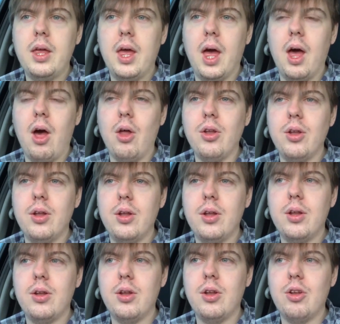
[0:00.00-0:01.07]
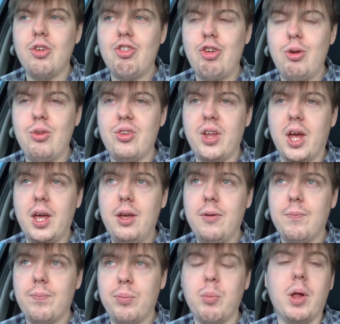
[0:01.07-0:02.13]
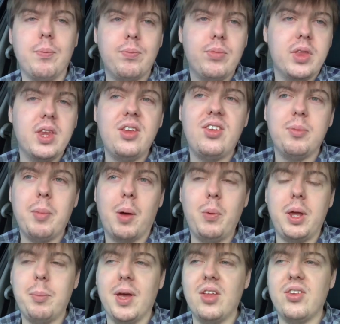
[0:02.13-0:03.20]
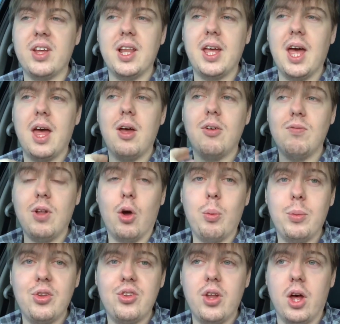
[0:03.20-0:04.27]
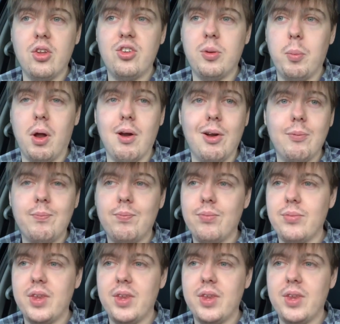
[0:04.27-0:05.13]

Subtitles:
yeah, on Tuesday, well, this is my week basically. Vlogmas starts tomorrow.